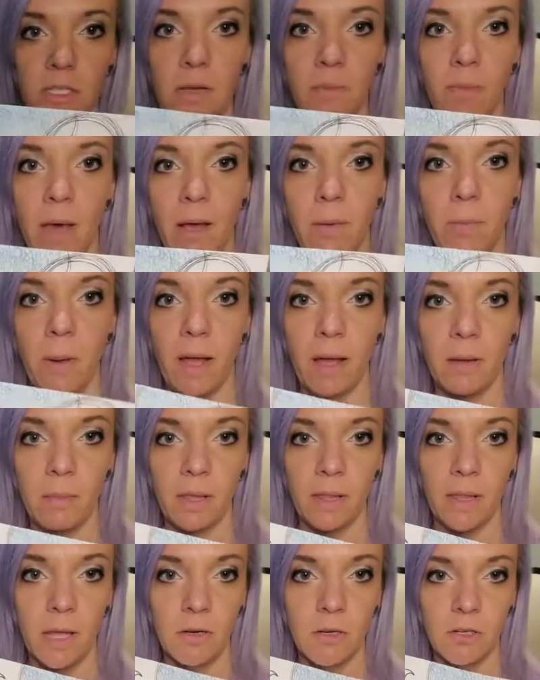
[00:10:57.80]
behind my
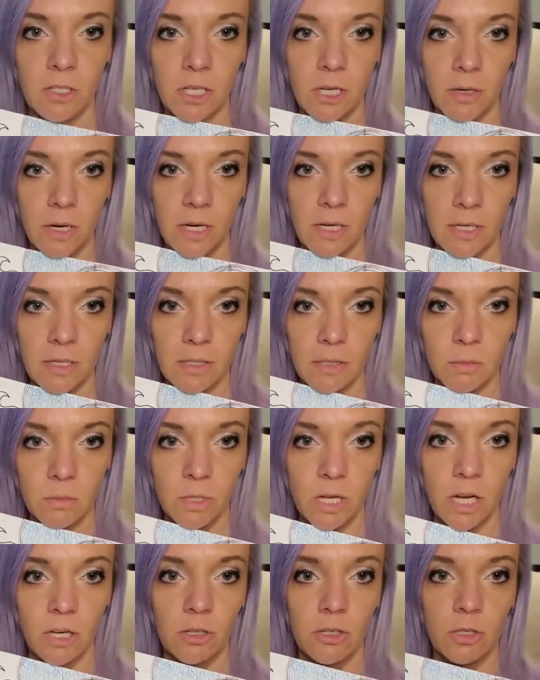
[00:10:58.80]
letters here, I did some
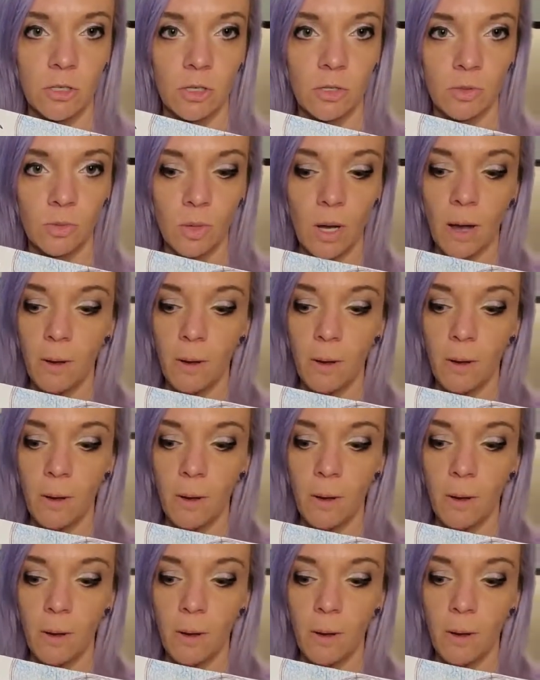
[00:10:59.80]
texture as well.